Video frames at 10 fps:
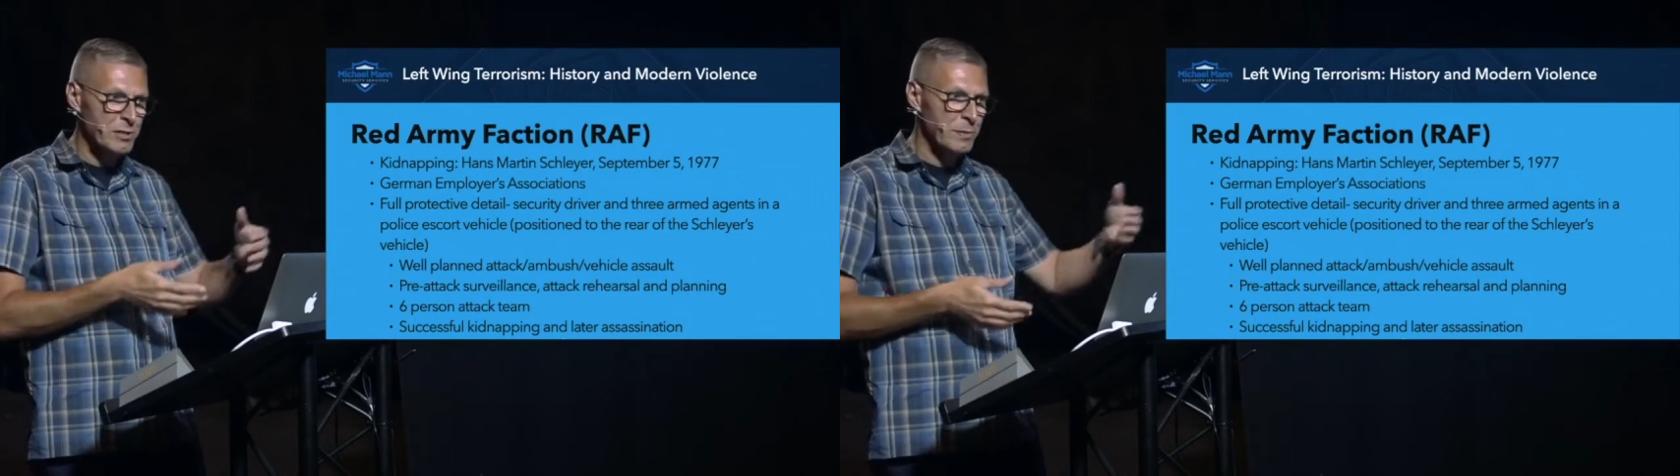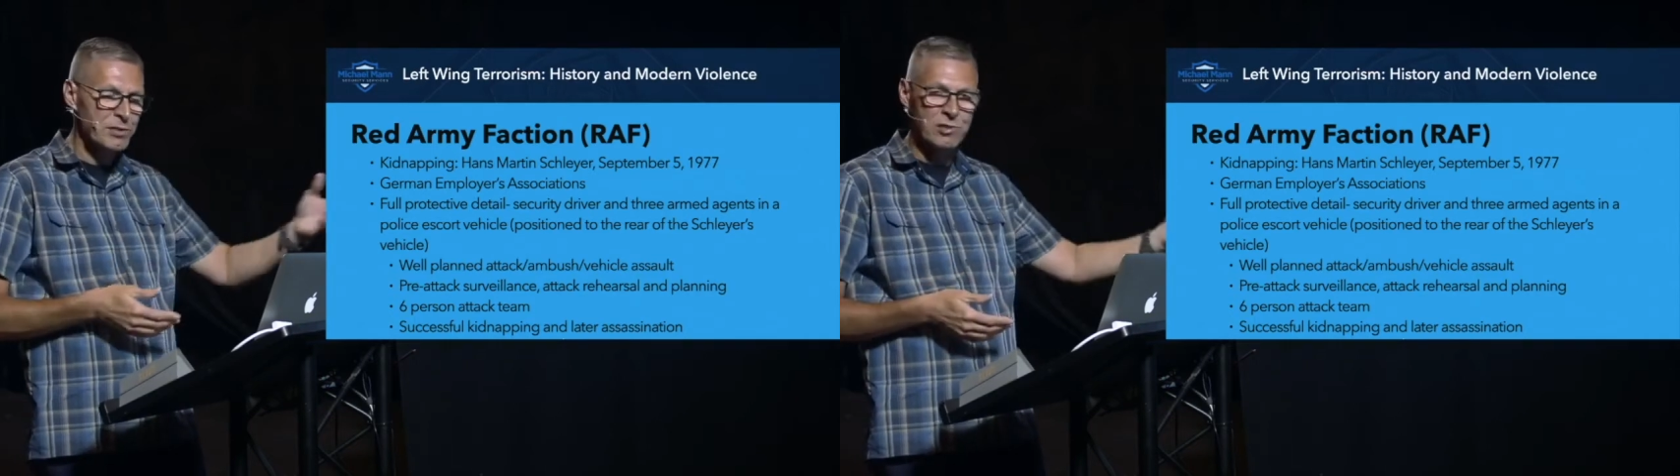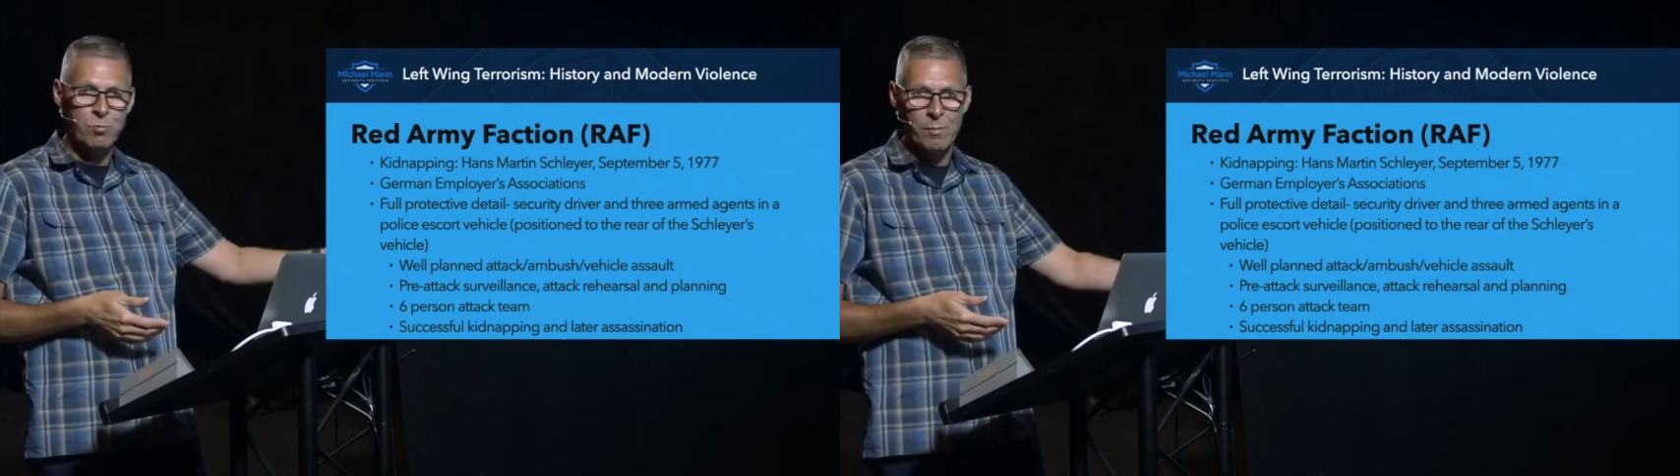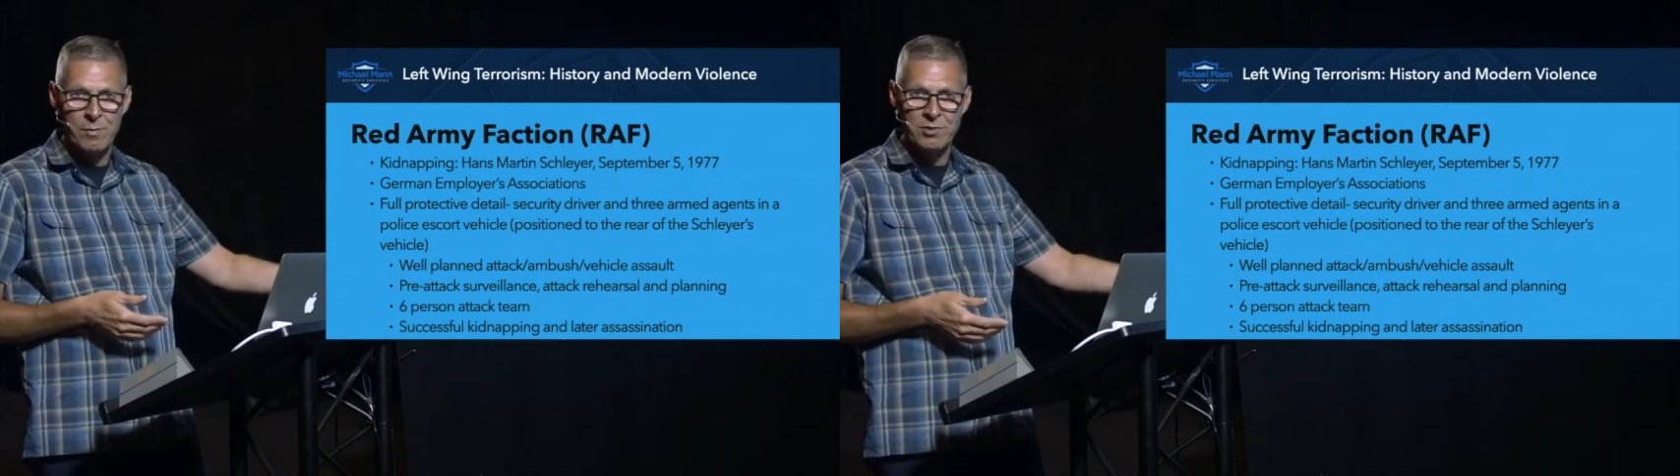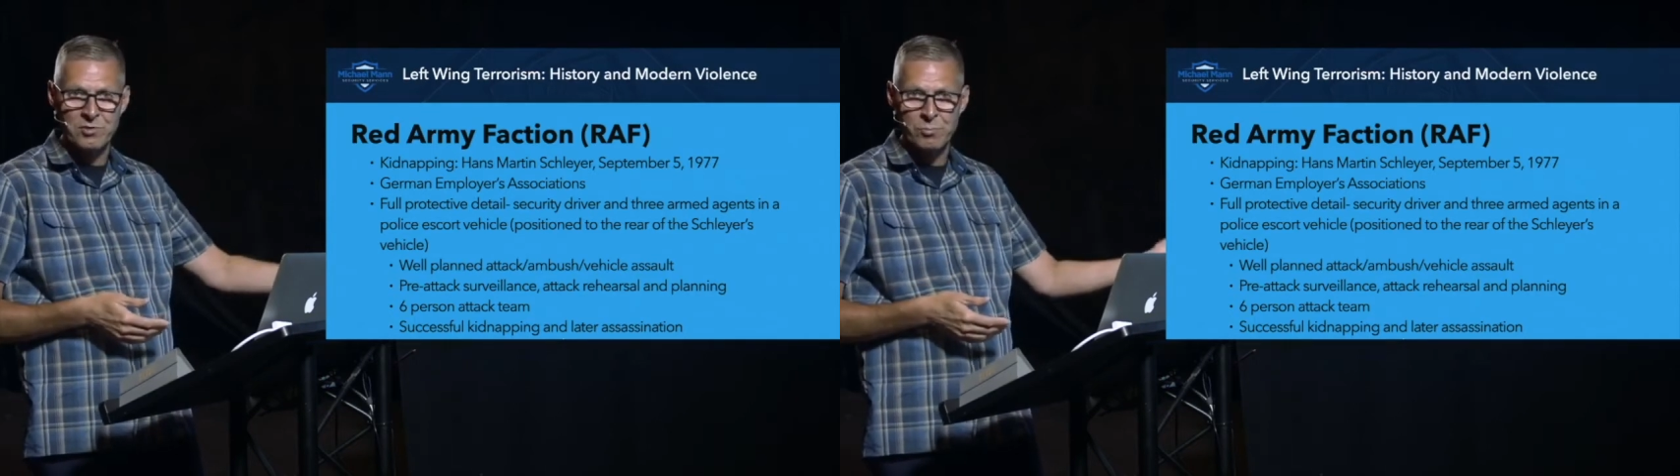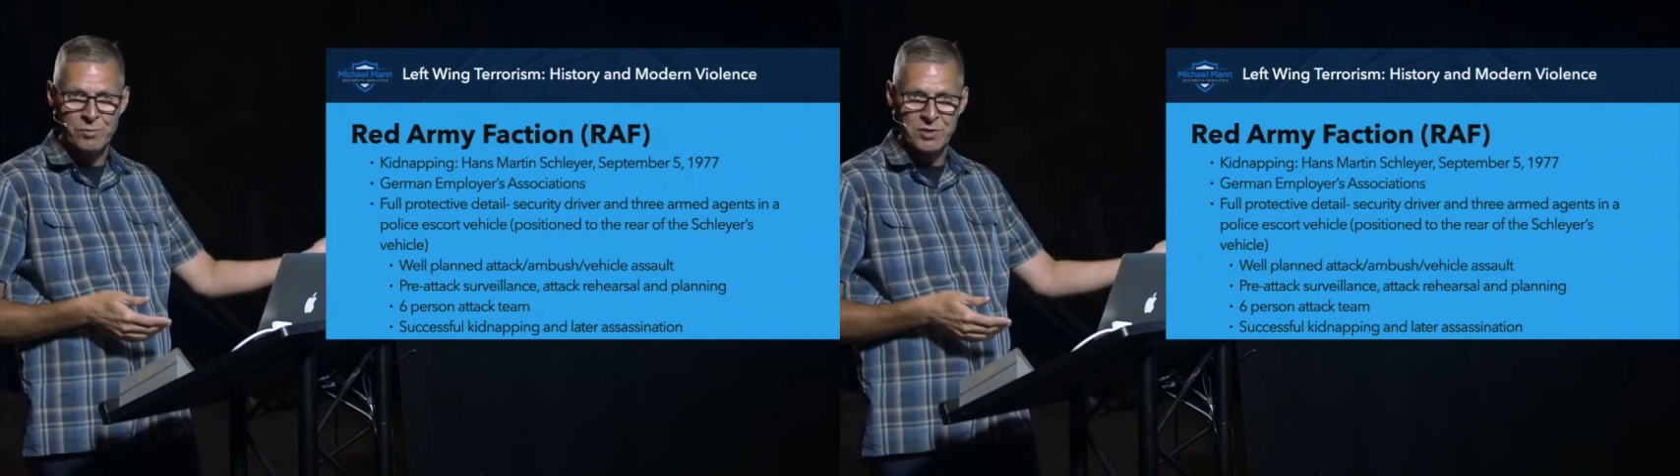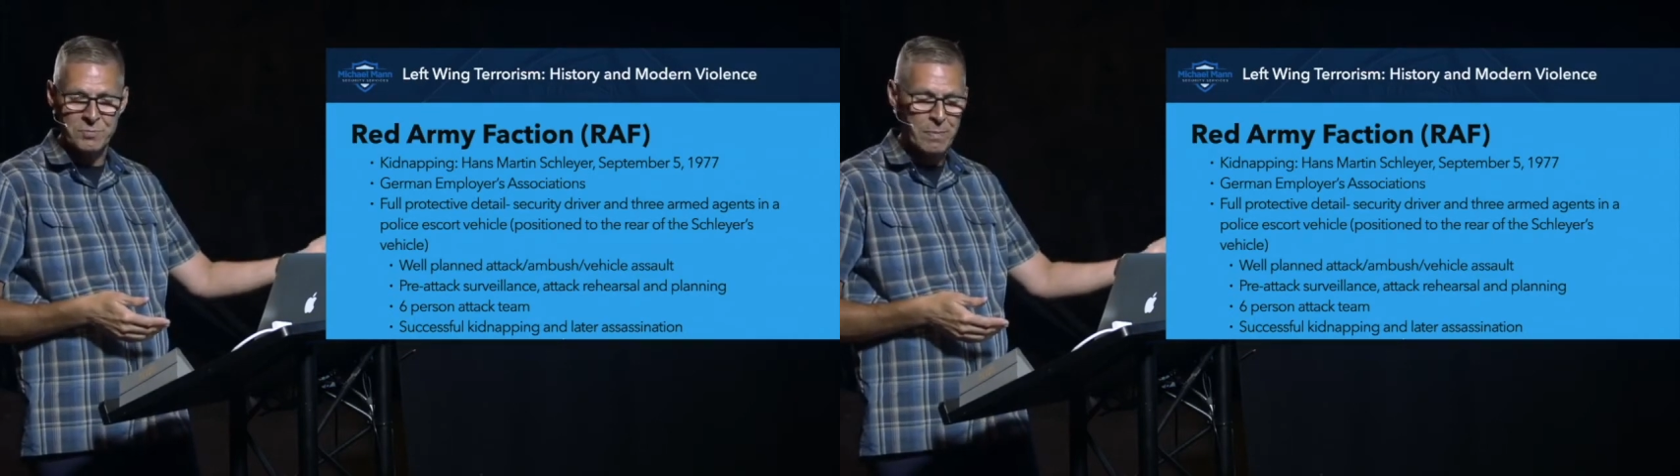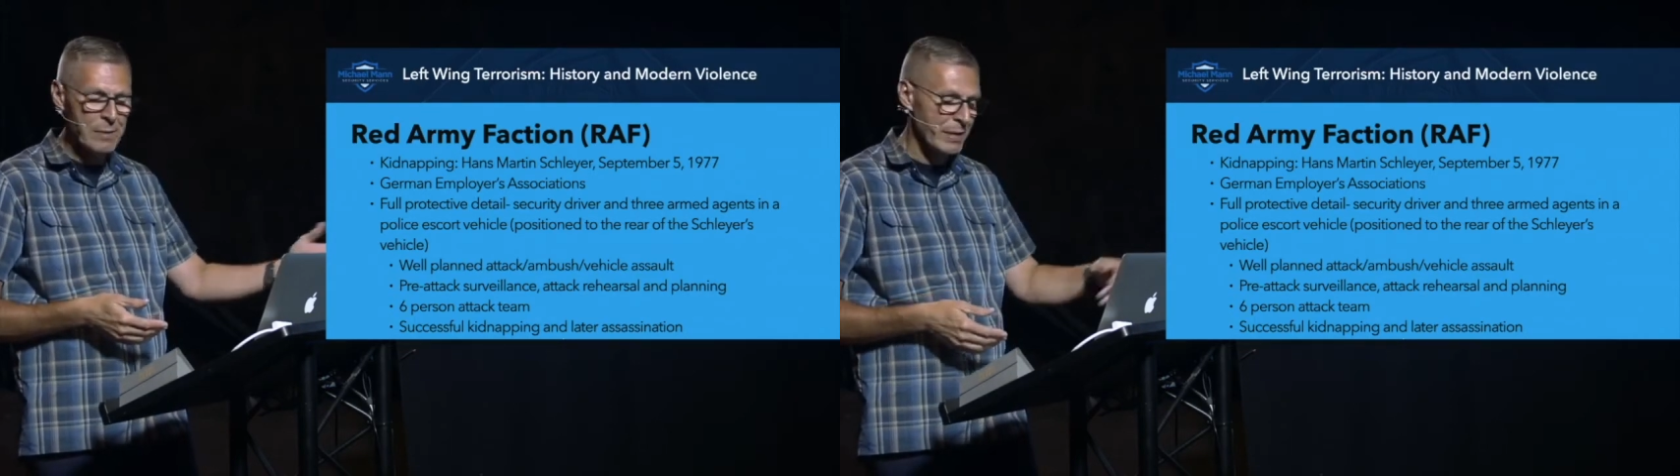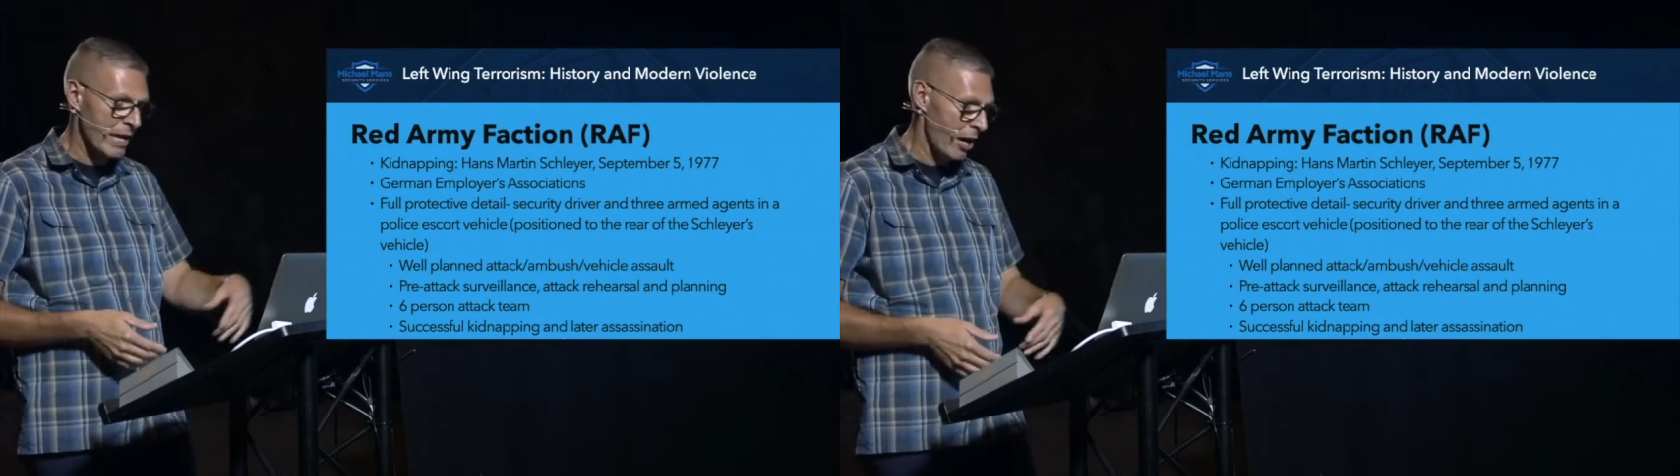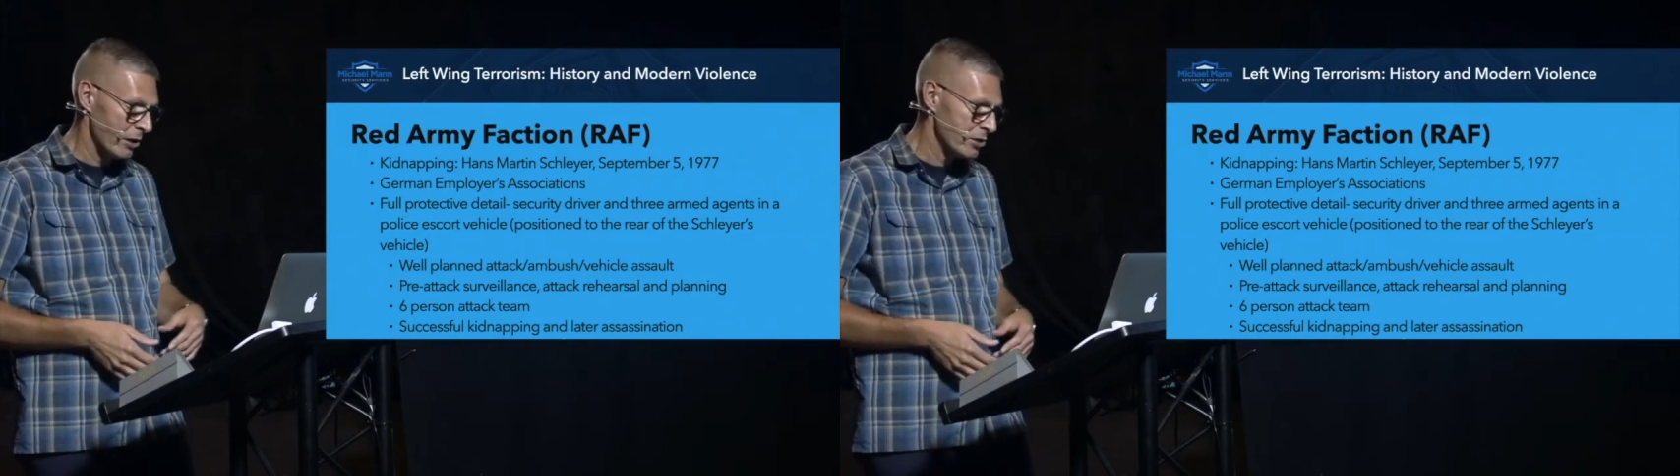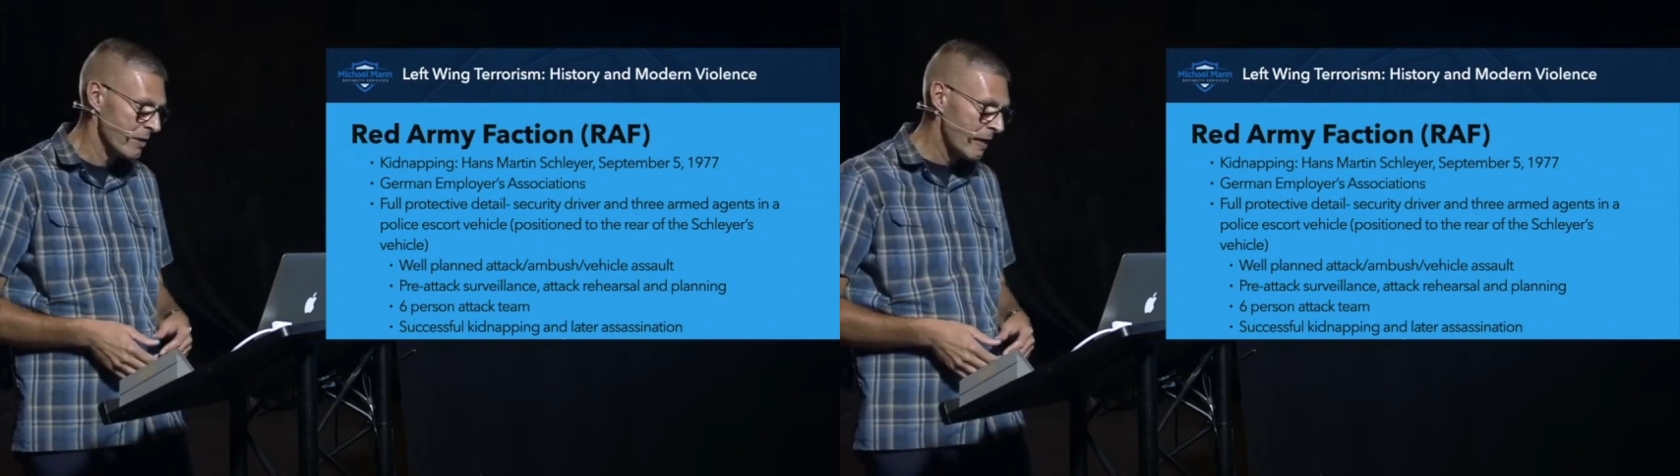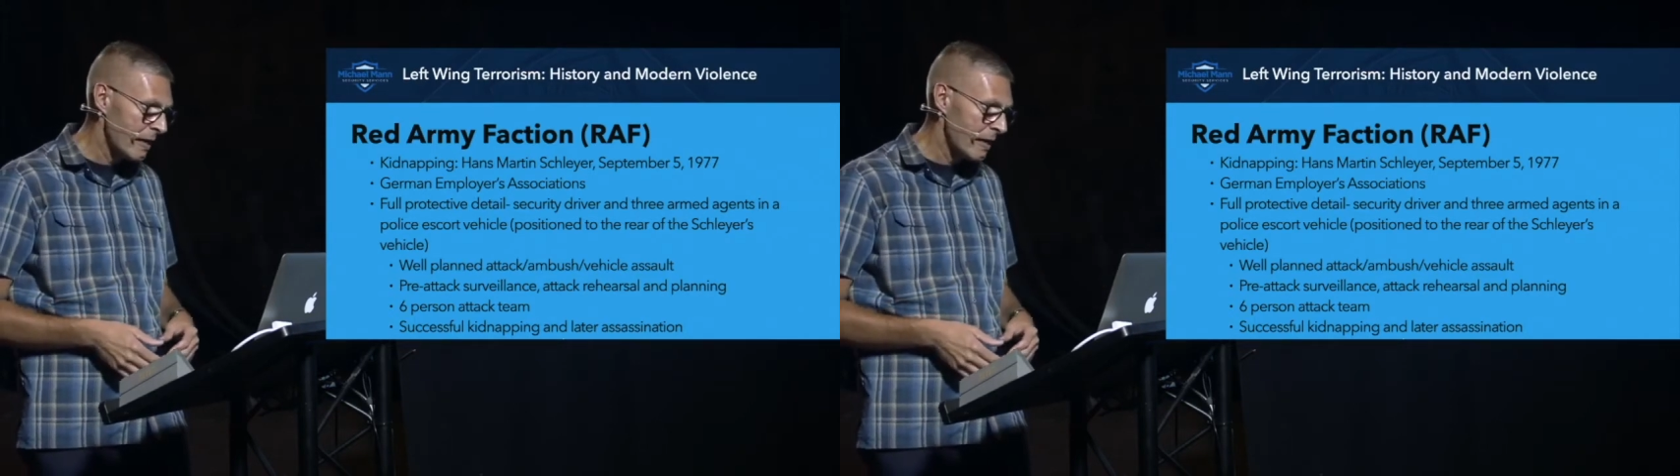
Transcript: especially this woman with this, with this baby carriage.